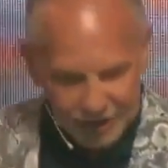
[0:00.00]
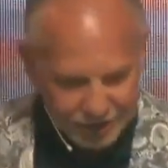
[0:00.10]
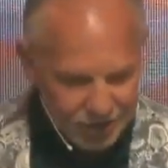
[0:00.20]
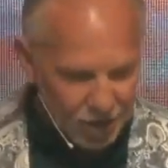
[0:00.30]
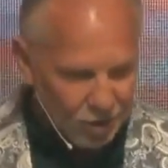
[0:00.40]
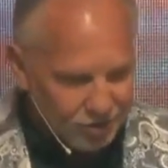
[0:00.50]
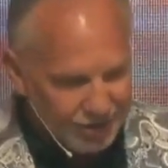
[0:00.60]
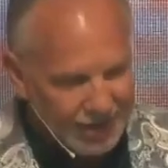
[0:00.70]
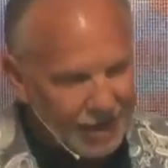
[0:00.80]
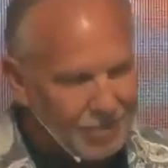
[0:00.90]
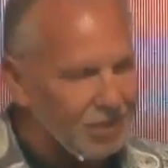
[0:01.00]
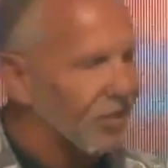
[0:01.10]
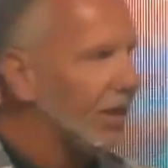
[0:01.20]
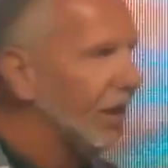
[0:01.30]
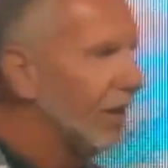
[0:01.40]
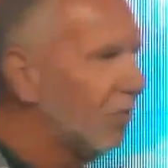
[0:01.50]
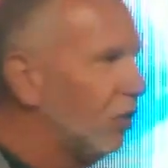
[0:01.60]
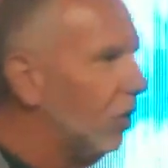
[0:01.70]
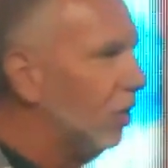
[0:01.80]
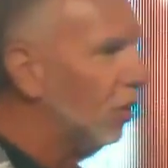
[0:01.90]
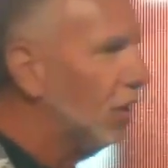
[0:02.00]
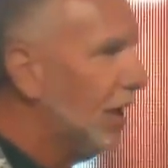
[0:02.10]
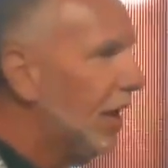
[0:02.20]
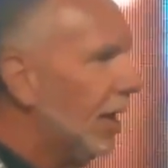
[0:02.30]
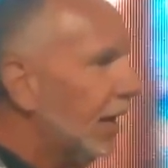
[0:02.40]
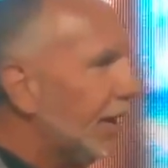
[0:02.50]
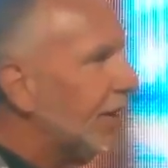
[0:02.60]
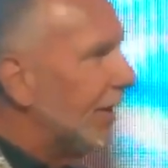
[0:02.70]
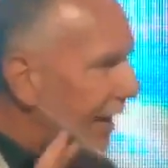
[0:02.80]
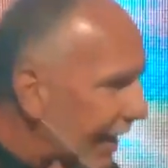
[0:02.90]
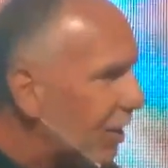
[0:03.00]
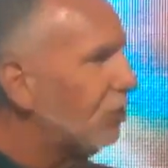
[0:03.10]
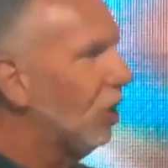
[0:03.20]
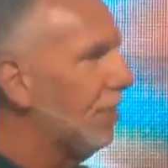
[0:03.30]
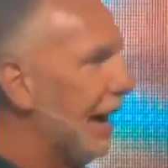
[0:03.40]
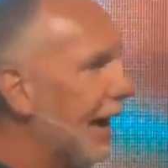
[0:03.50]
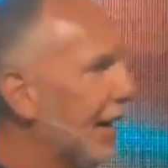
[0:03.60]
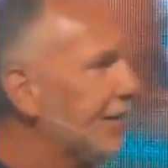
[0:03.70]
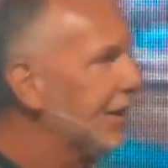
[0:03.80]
Stones, that I'm either here to ease your mind